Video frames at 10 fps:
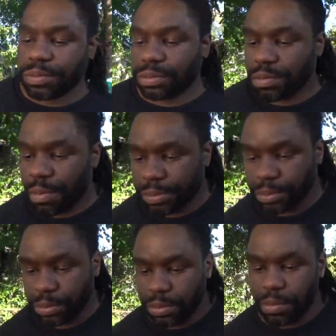Man,
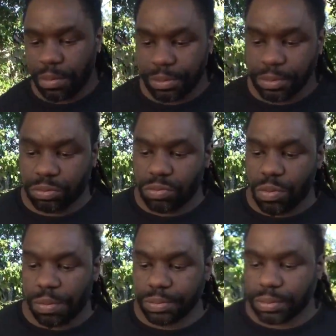that was
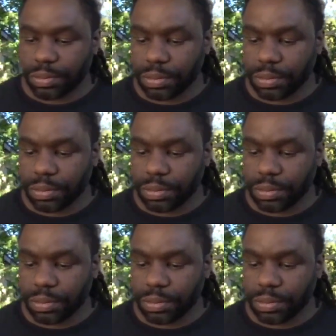shit.